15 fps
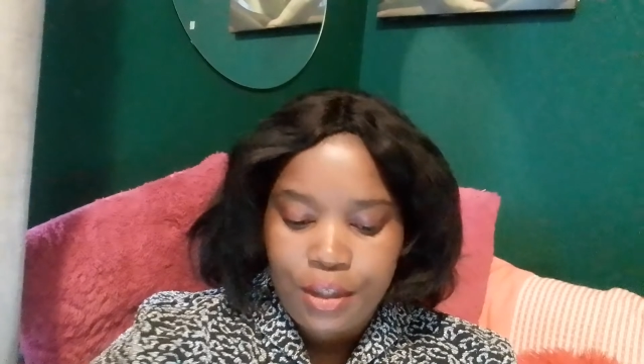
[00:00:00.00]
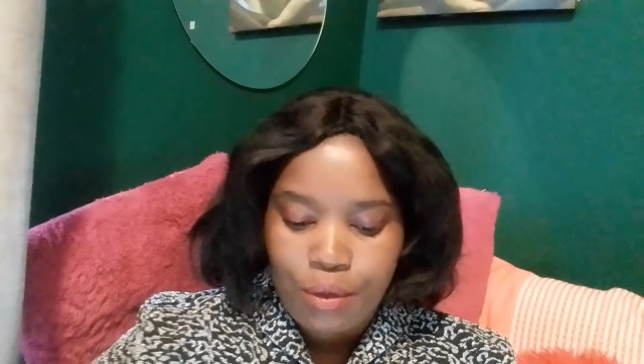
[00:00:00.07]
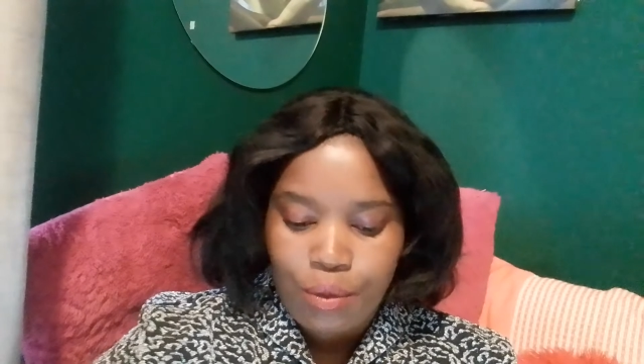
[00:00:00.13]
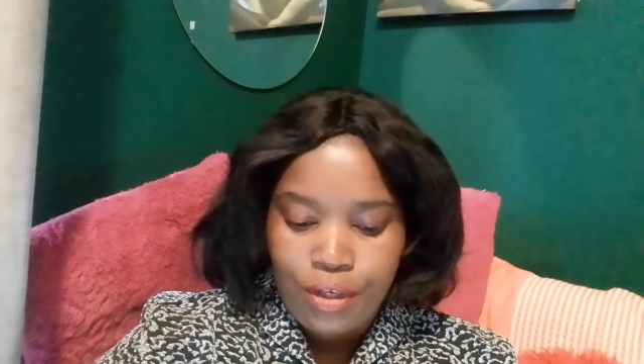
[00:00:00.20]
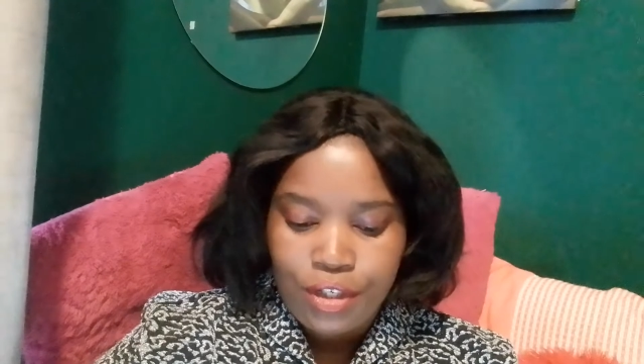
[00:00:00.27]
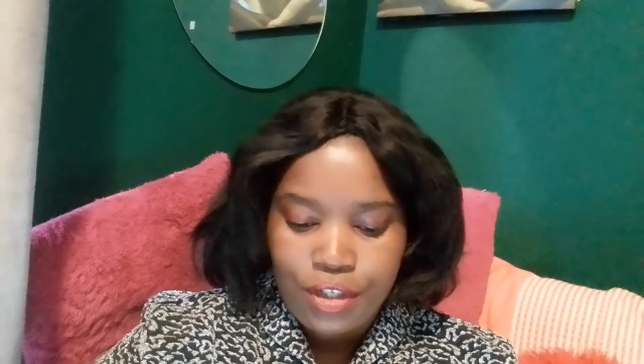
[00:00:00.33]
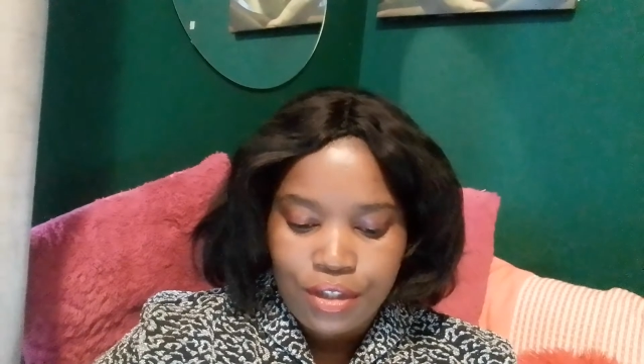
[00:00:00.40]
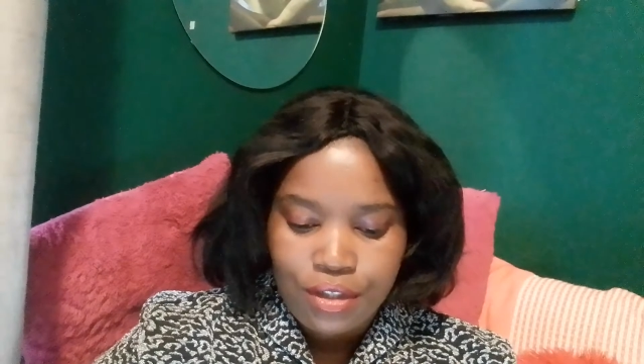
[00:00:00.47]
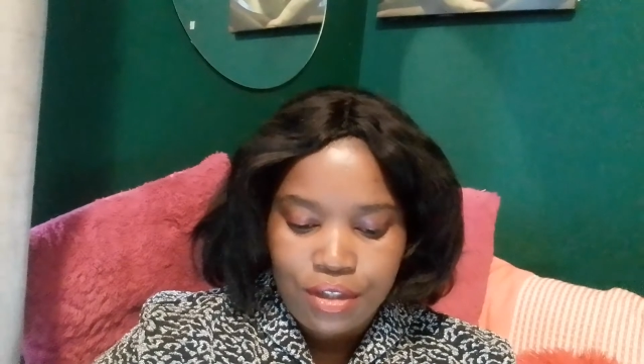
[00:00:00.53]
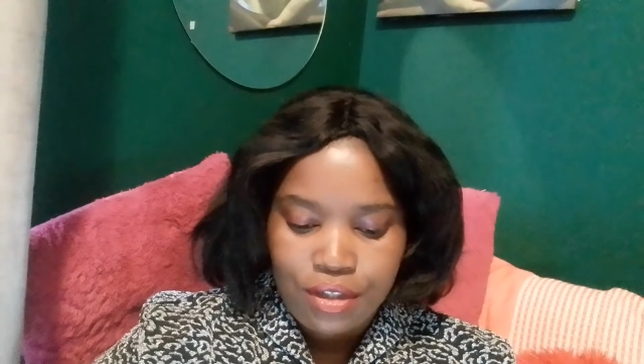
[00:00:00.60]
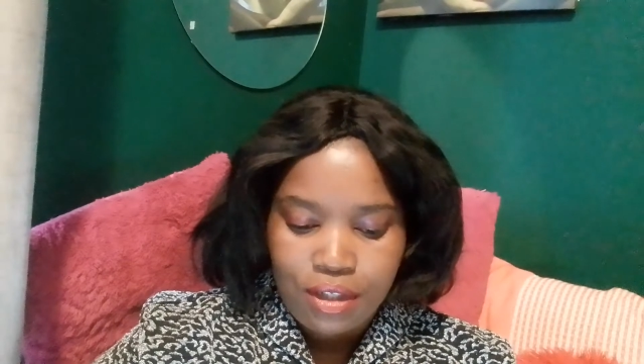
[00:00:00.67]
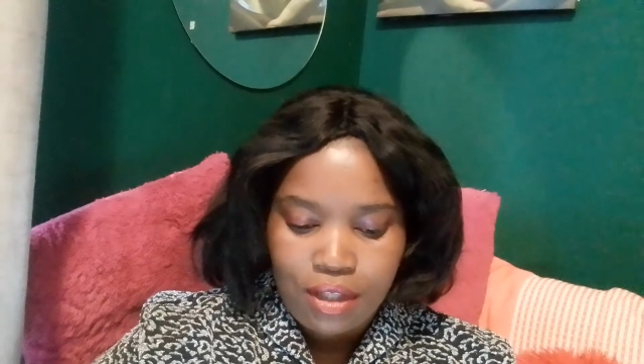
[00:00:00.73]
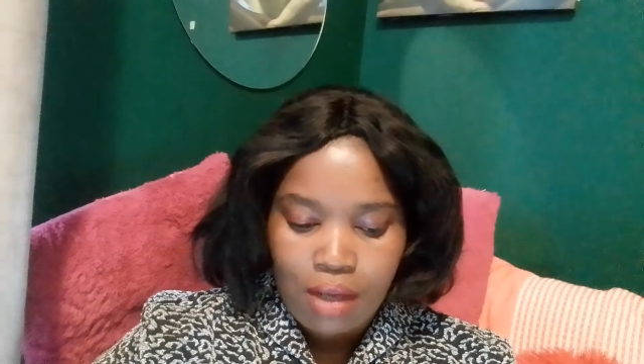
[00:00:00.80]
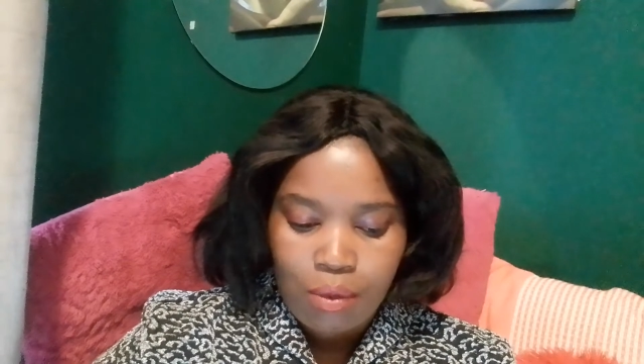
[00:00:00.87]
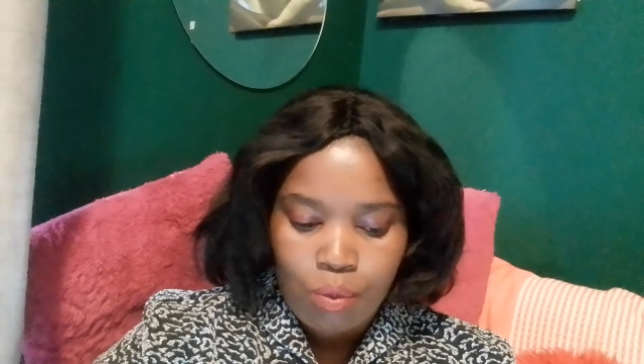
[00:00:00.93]
questions
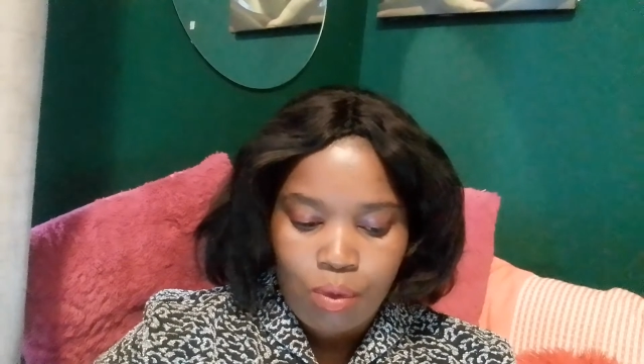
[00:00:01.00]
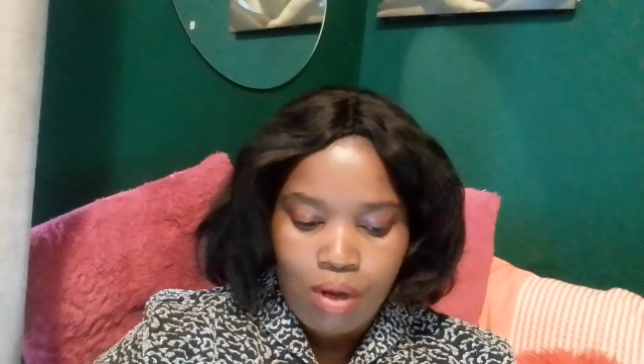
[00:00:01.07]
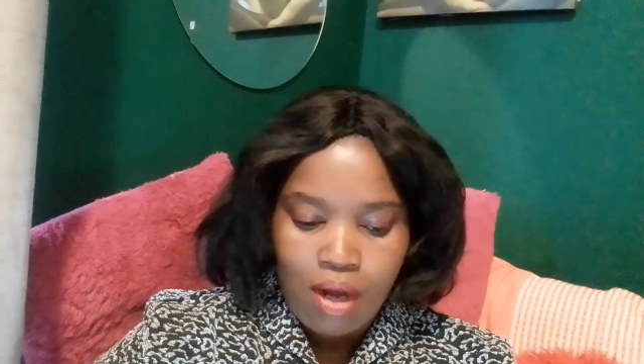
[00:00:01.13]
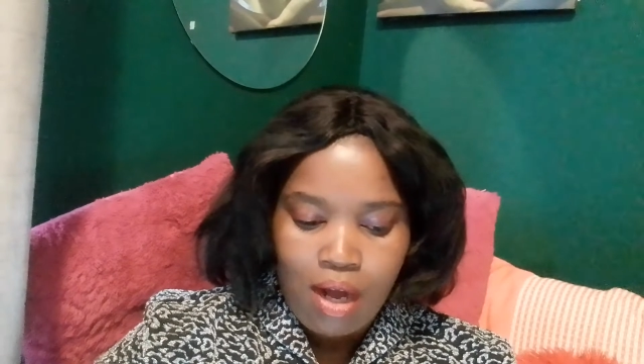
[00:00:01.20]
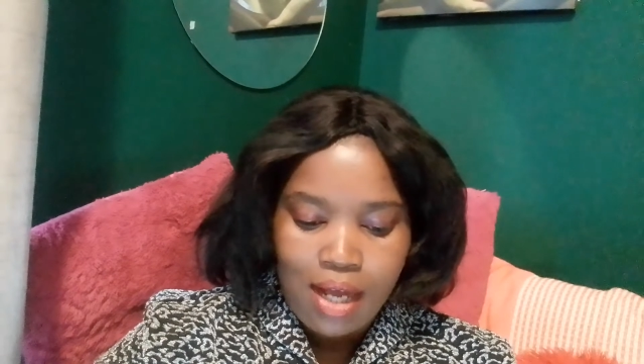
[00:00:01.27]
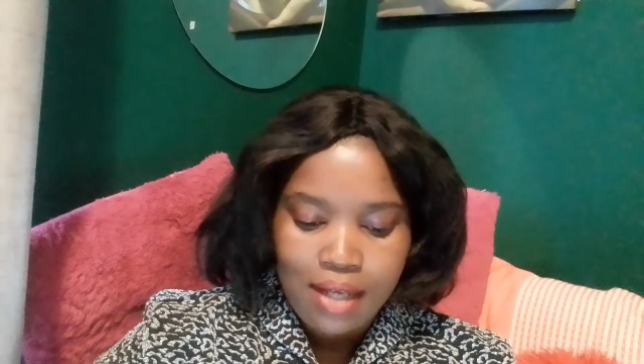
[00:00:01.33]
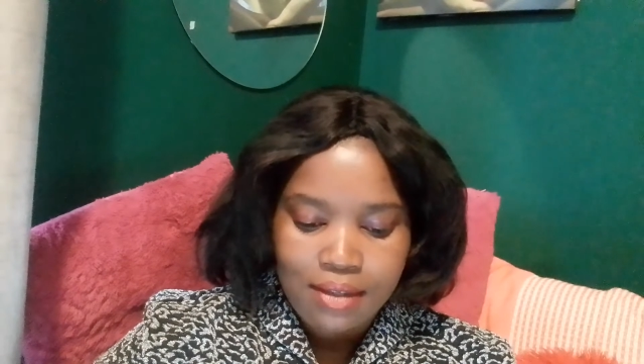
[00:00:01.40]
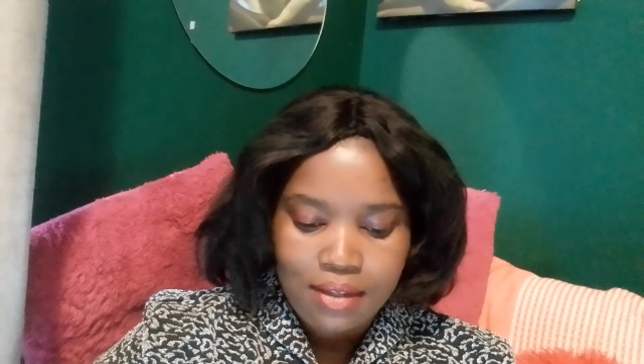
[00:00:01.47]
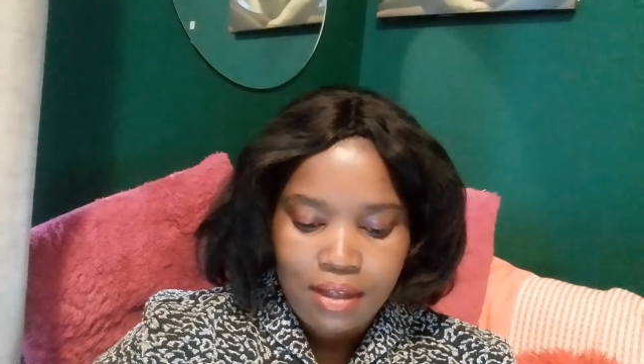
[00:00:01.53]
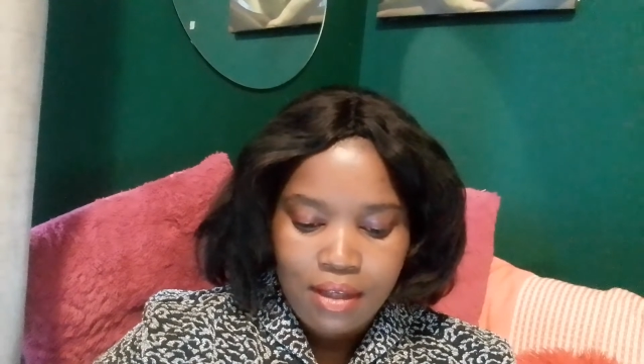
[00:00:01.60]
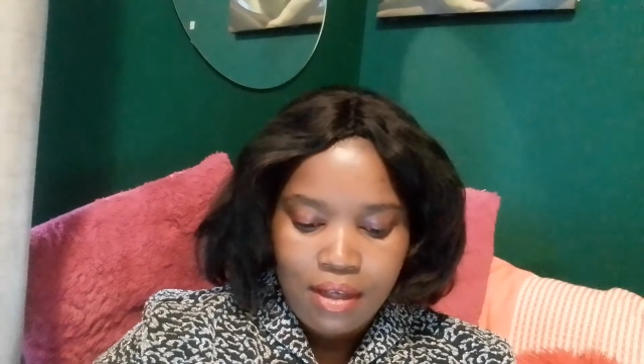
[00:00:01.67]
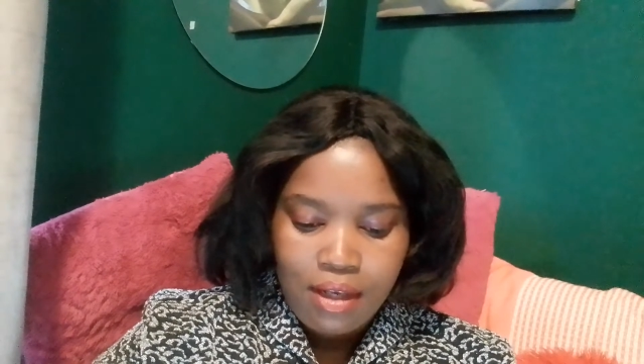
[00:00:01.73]
that were asked.